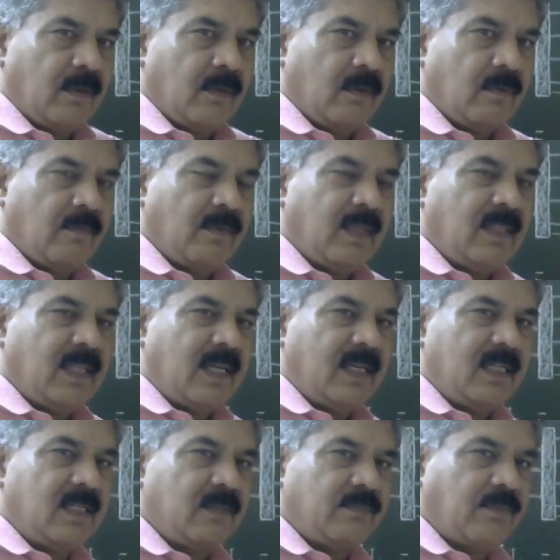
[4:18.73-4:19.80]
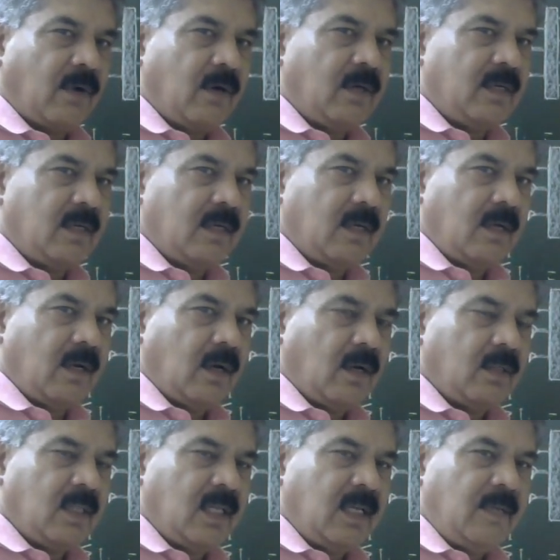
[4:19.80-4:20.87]
When there is fault
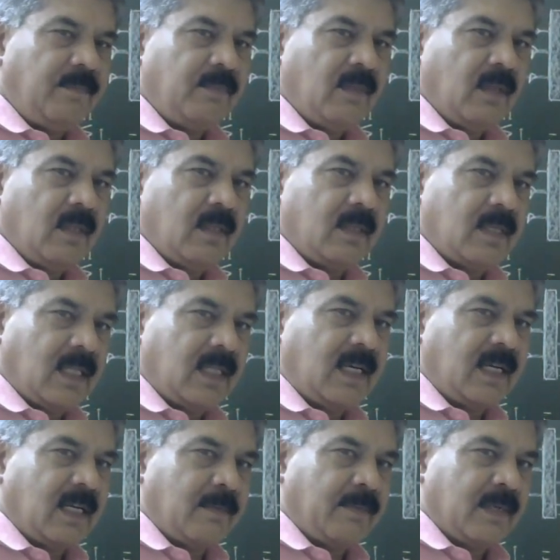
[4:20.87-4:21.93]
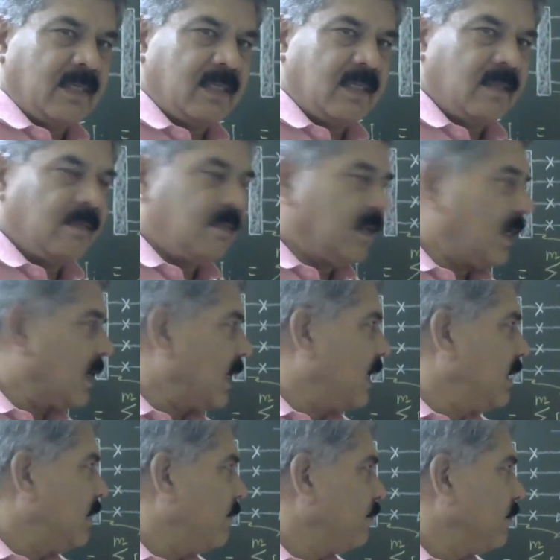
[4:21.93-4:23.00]
on the generator bus,
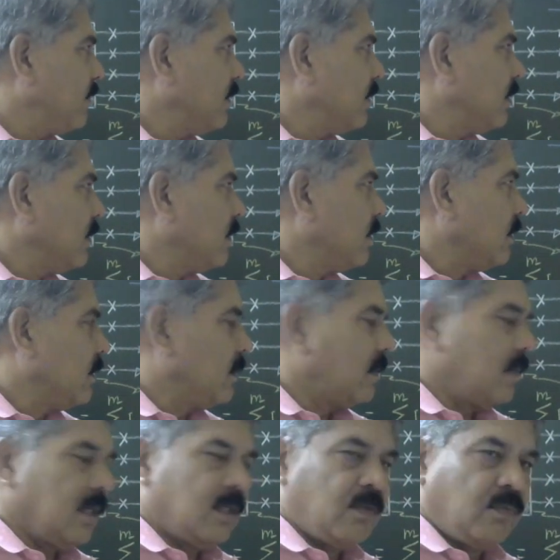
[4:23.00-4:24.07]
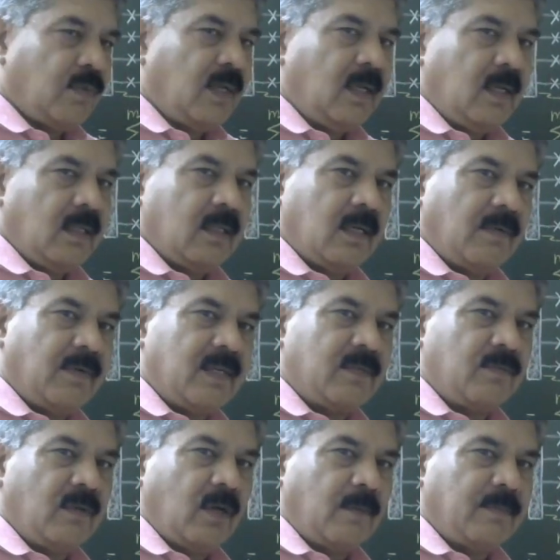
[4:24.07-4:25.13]
again the reverse
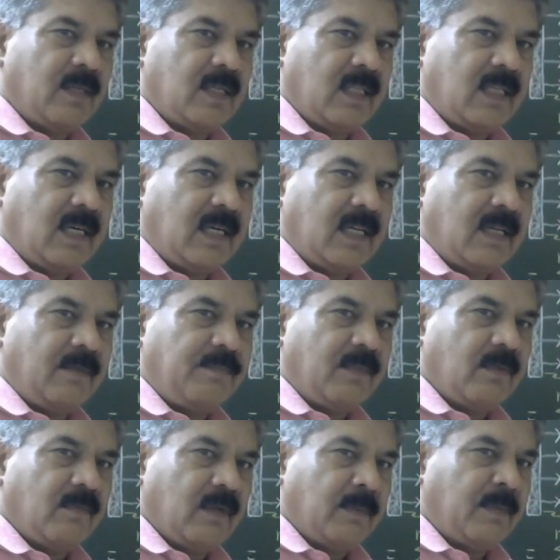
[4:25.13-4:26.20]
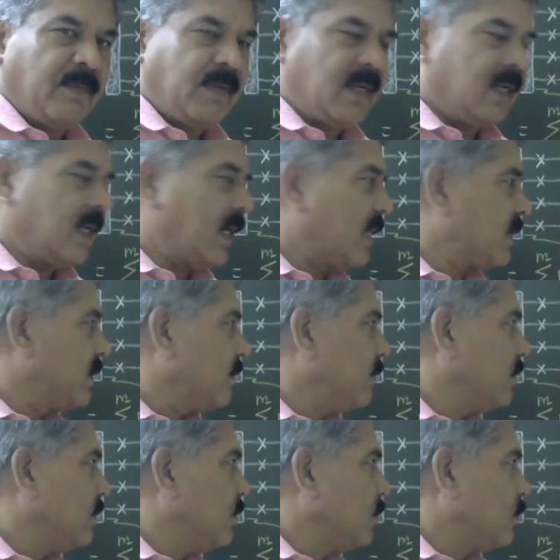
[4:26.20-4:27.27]
swing of the generator will be very large.
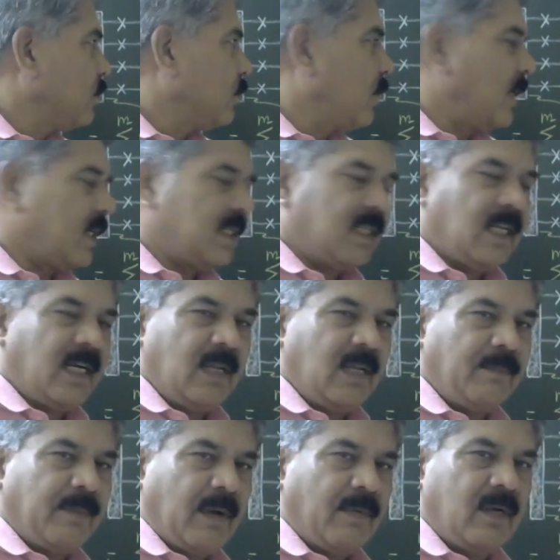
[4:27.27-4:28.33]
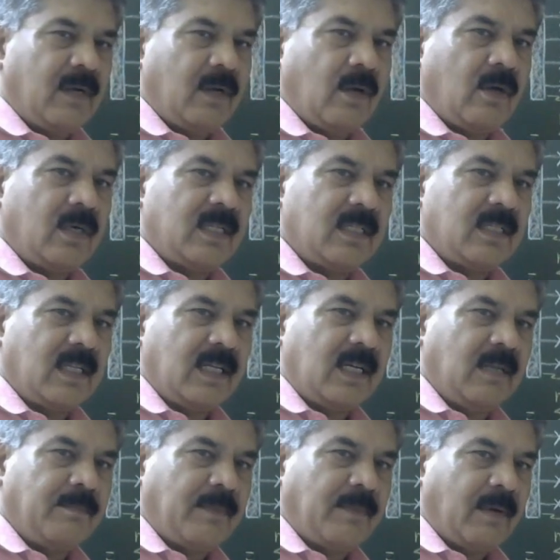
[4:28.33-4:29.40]
So accelerating power or
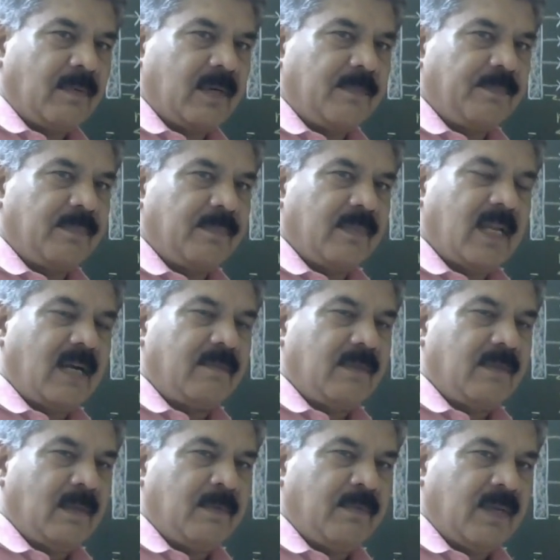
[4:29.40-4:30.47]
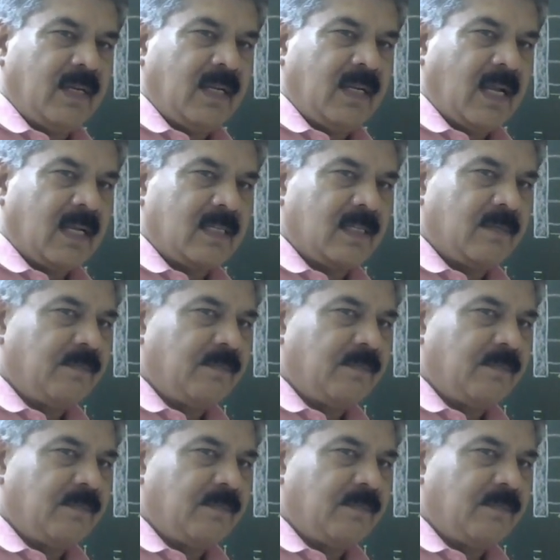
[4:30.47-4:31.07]
decelerating power, that will be very large.